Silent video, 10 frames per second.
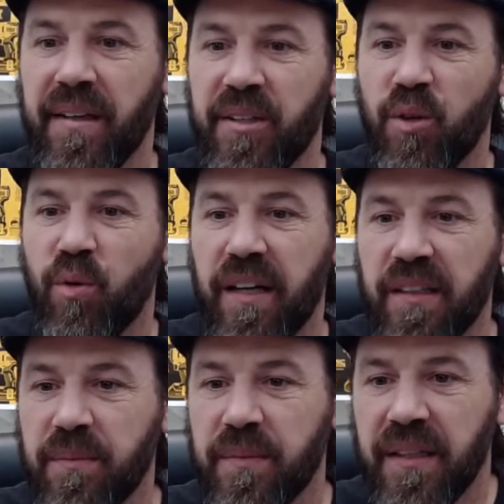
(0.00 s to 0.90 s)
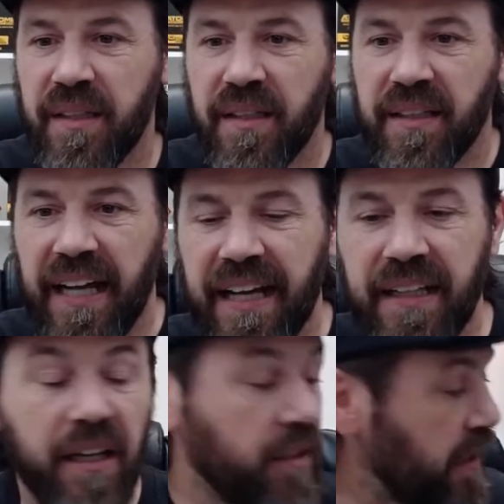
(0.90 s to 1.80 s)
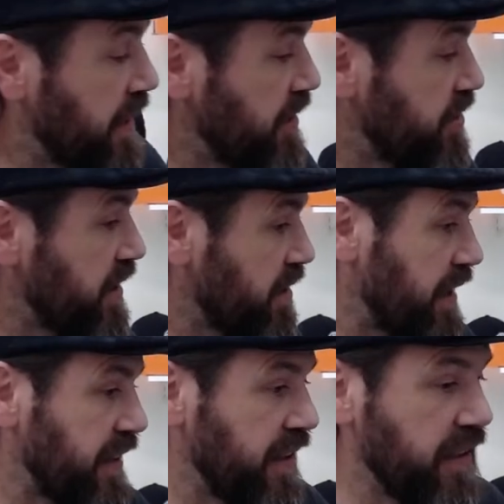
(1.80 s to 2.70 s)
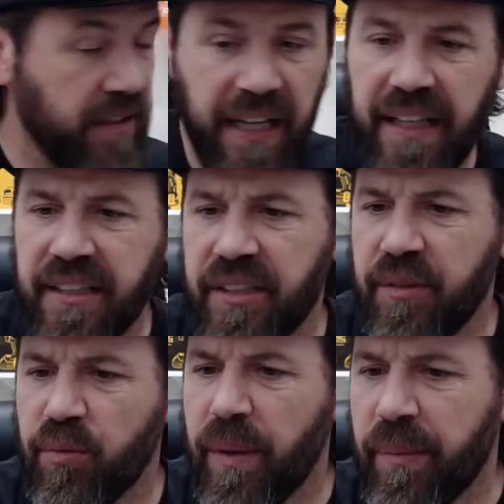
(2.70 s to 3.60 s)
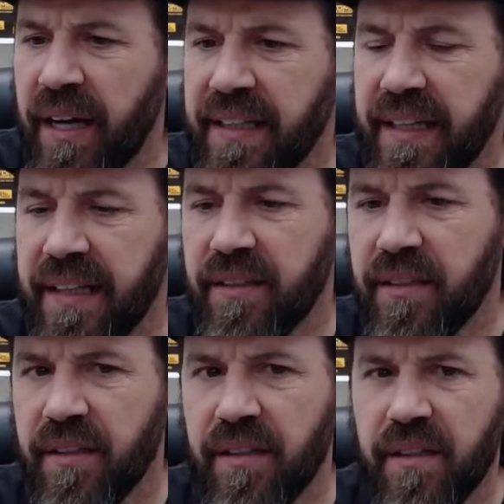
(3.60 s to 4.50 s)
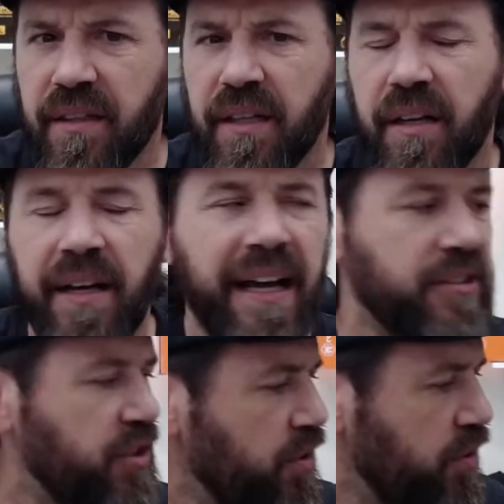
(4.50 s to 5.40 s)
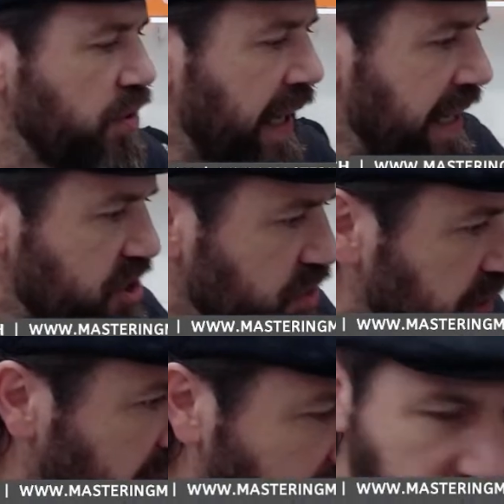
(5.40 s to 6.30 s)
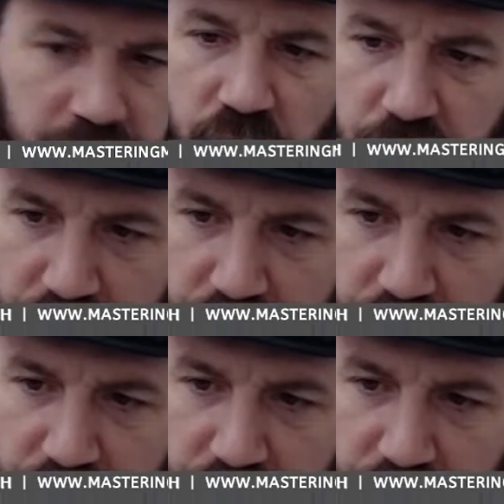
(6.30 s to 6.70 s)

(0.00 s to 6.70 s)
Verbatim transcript: You're welcome, Kylie. Oh, can you tell her how to enter? Kylie, remember how to enter or how to actually claim your